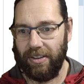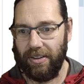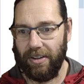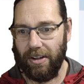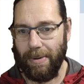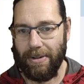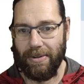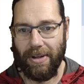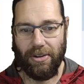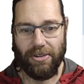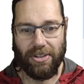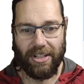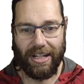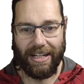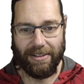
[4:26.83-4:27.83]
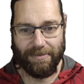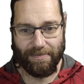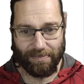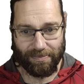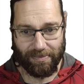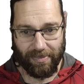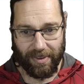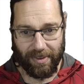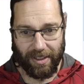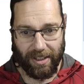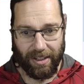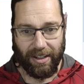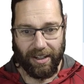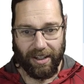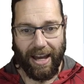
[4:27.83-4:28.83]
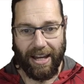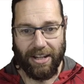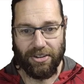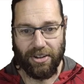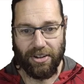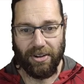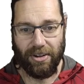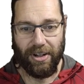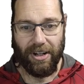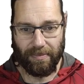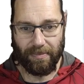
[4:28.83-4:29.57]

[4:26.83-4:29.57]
go to our uses cleaner. And so